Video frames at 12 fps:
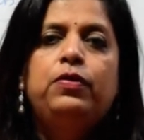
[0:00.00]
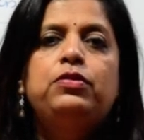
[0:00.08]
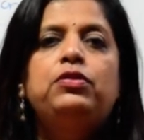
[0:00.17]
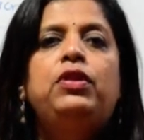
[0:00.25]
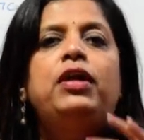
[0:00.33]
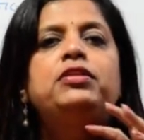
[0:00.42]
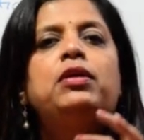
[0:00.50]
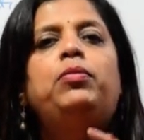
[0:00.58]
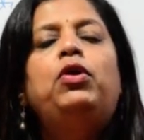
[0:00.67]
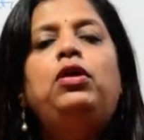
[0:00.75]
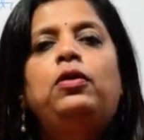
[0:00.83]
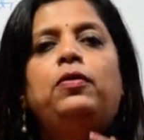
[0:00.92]
So that's
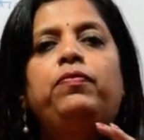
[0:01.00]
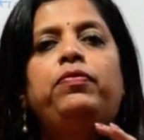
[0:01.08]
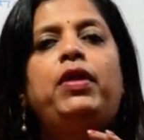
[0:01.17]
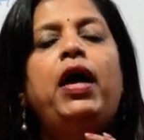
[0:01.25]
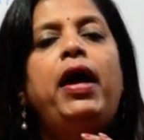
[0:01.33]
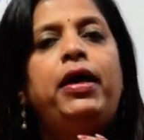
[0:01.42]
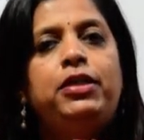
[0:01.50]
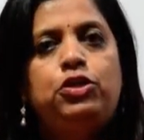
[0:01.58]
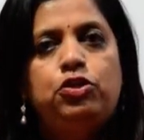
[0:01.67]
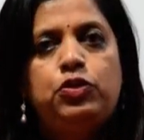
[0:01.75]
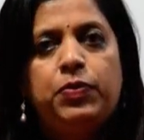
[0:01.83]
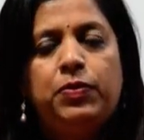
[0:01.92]
about the
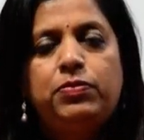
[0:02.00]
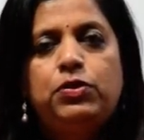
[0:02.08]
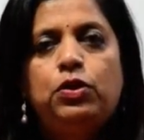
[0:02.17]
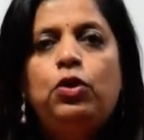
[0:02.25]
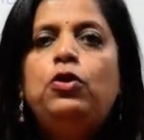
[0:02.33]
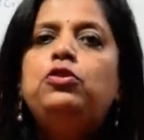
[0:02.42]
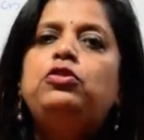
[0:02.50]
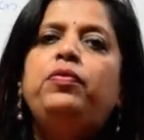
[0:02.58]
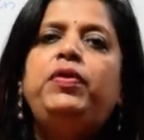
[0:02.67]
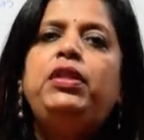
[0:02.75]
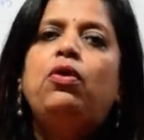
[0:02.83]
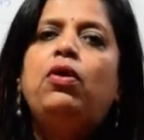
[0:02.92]
angiosperms. So
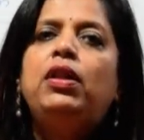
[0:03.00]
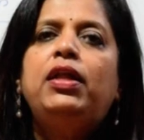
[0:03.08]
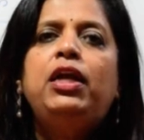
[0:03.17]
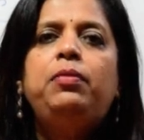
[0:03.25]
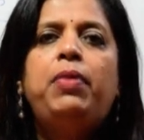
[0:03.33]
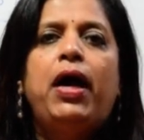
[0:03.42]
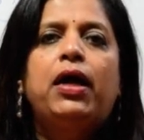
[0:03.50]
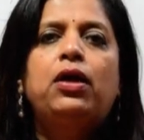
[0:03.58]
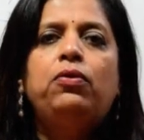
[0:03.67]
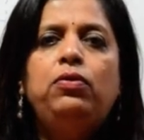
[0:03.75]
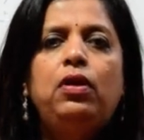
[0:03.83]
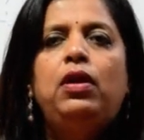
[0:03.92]
with all that
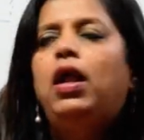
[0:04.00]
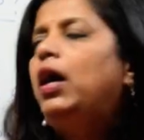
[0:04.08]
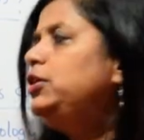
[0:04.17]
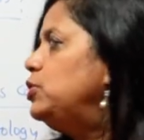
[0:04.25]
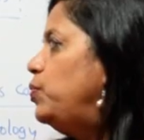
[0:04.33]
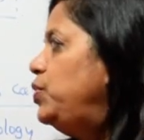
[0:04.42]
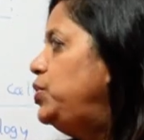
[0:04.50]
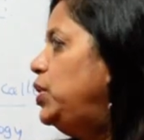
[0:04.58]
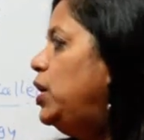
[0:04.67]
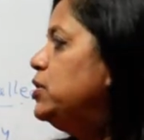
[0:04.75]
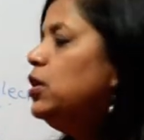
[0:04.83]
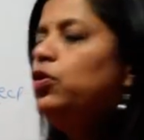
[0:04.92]
background, last question
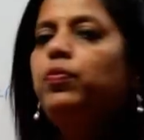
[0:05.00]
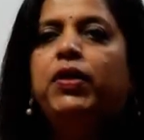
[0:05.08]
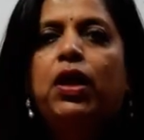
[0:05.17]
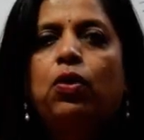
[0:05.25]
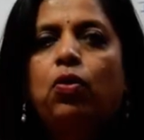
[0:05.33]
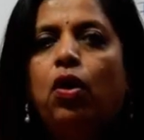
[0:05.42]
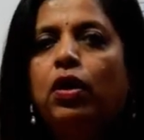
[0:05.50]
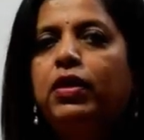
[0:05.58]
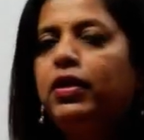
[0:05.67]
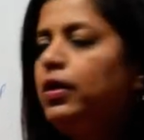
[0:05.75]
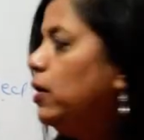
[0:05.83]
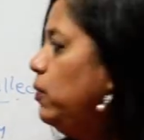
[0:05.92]
answer you might have got
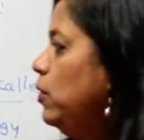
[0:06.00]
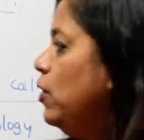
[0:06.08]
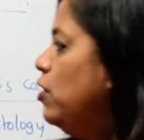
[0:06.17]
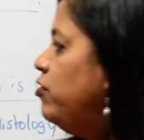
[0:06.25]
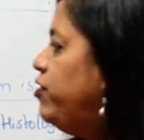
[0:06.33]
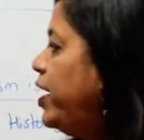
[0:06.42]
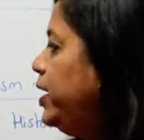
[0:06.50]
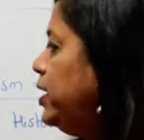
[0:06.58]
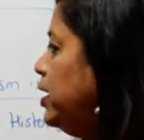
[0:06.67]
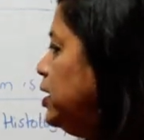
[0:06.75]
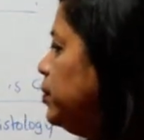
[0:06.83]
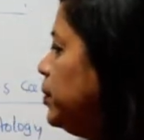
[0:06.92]
it now. 5
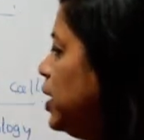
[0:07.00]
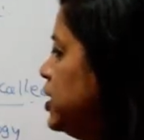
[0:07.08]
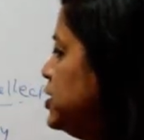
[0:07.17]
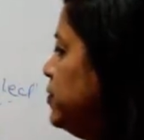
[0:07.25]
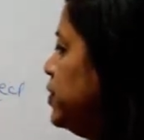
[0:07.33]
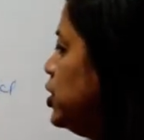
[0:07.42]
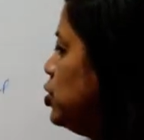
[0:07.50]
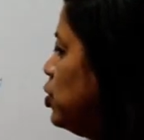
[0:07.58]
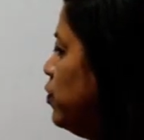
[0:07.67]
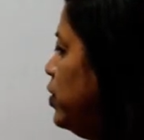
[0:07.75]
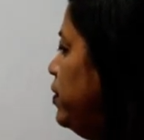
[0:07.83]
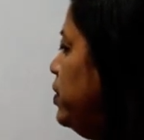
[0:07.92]
kingdom classification of
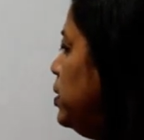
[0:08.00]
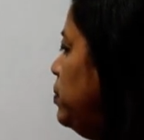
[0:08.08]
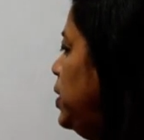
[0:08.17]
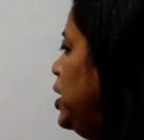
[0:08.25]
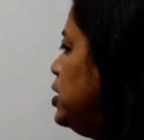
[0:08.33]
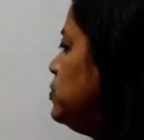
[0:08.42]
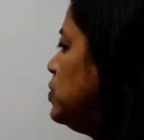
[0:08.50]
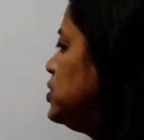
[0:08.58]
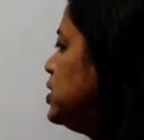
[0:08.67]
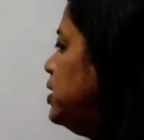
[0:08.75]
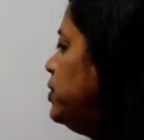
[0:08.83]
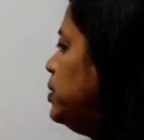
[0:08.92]
living beings was
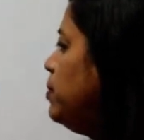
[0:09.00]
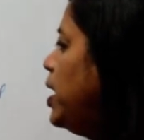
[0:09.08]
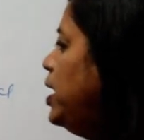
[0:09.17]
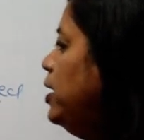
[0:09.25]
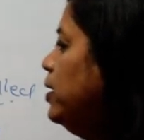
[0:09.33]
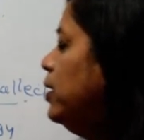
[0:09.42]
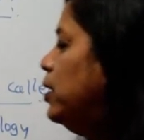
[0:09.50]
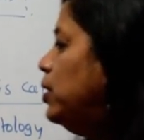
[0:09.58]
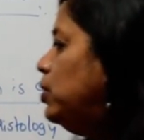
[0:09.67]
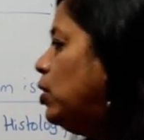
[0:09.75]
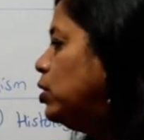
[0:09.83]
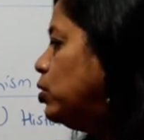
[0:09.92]
given by
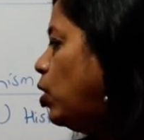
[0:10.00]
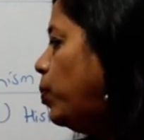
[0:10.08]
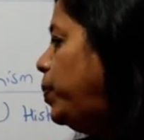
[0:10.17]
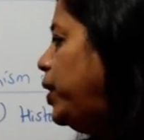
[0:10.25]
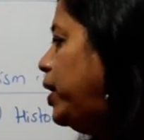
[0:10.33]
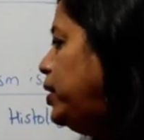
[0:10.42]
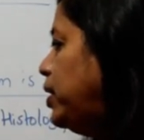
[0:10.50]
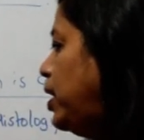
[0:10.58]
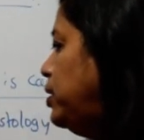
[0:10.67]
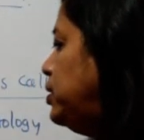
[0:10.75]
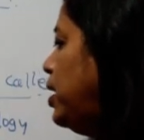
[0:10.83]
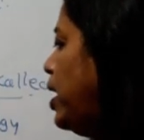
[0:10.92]
not Copeland,
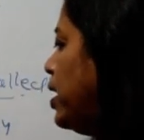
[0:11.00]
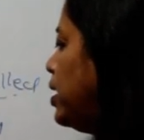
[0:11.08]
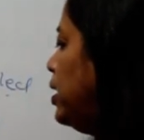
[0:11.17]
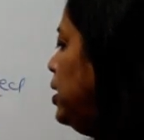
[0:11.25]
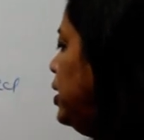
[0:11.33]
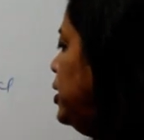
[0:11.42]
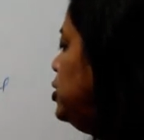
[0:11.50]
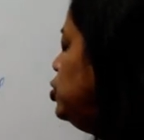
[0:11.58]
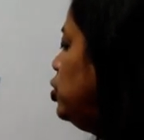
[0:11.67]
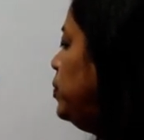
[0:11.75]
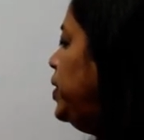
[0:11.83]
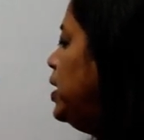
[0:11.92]
neither Haeckel. It
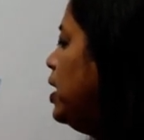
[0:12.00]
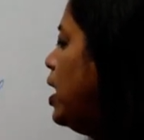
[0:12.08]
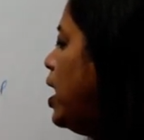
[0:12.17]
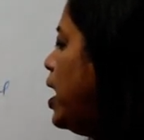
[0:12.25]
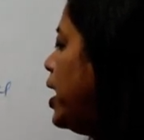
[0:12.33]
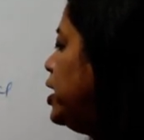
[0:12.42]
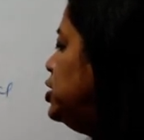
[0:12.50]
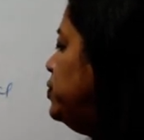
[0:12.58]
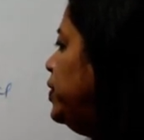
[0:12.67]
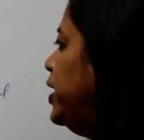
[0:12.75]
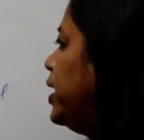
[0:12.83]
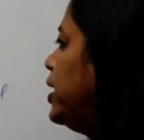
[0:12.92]
should be R.H.
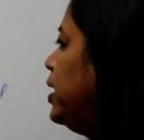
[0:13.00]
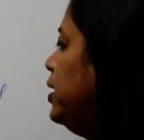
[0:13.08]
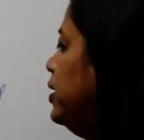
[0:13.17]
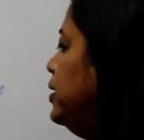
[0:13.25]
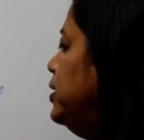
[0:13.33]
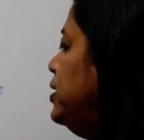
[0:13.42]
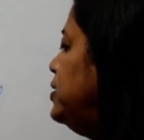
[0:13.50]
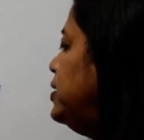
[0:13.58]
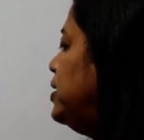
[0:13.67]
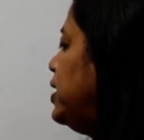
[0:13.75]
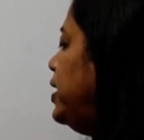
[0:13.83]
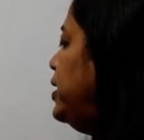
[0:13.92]
Whittaker. This is
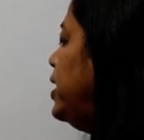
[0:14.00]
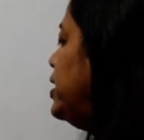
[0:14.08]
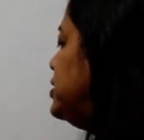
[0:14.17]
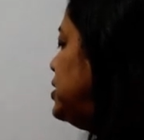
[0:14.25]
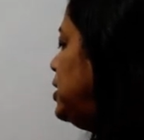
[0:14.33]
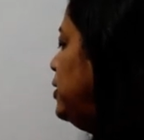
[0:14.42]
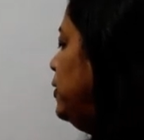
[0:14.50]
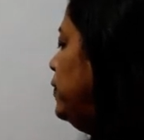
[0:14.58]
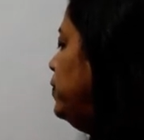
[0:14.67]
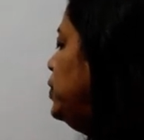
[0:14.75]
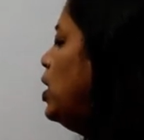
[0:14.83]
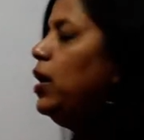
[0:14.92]
the right answer,
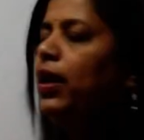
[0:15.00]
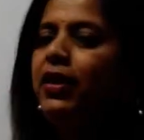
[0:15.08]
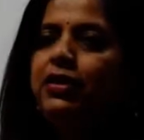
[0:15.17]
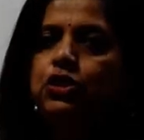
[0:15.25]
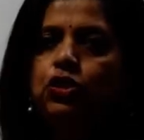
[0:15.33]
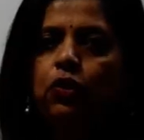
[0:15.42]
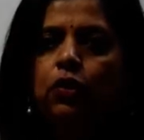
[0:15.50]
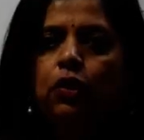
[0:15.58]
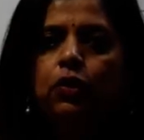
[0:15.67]
not Aristotle.